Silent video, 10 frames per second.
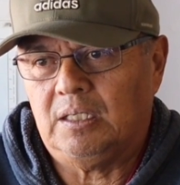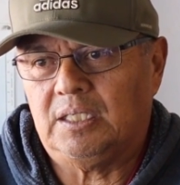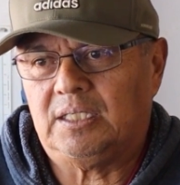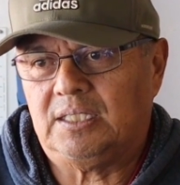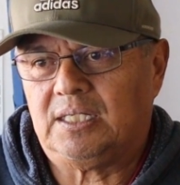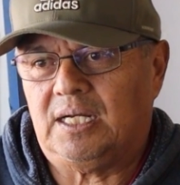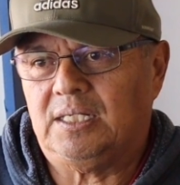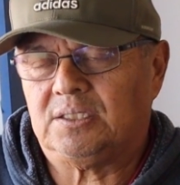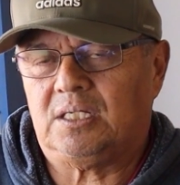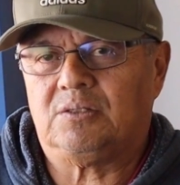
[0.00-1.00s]
a lot of the
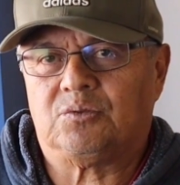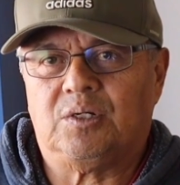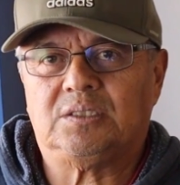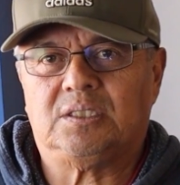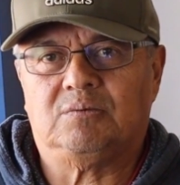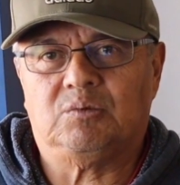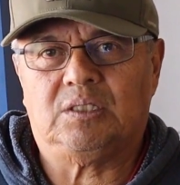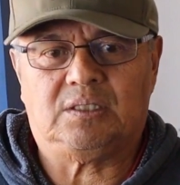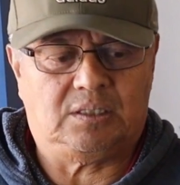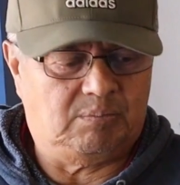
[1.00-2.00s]
guys that I was racing
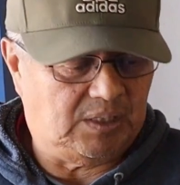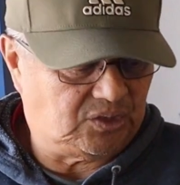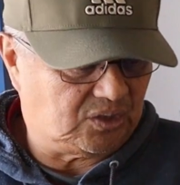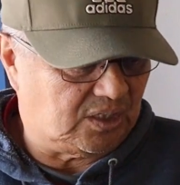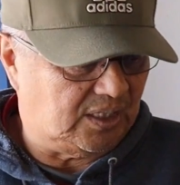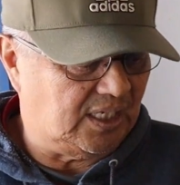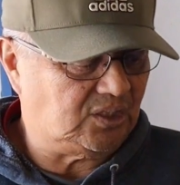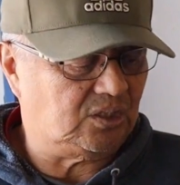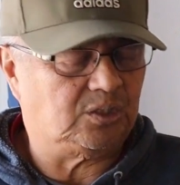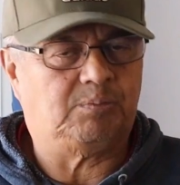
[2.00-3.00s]
with at the Muscle Car
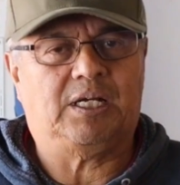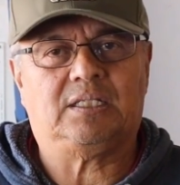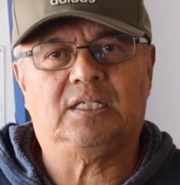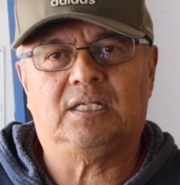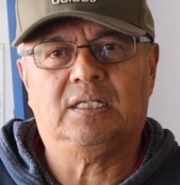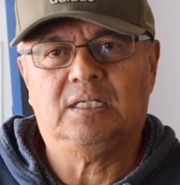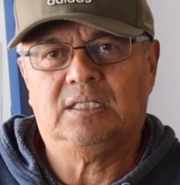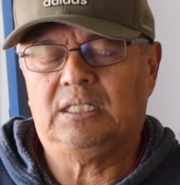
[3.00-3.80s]
Nationals back then,